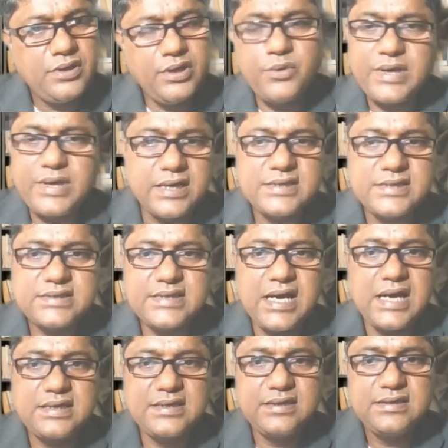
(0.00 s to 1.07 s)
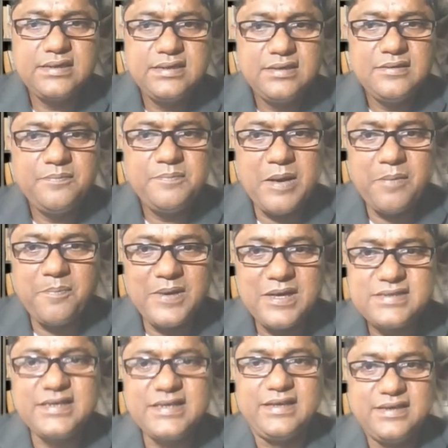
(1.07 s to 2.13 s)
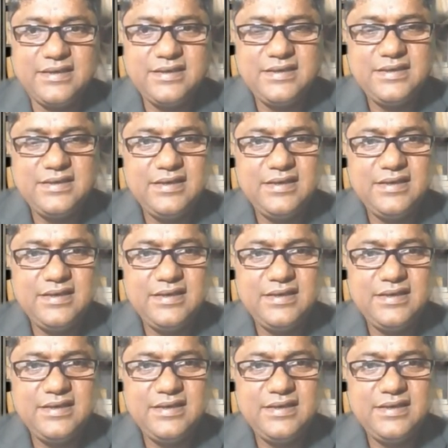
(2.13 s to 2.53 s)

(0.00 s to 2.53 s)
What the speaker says: you can start publishing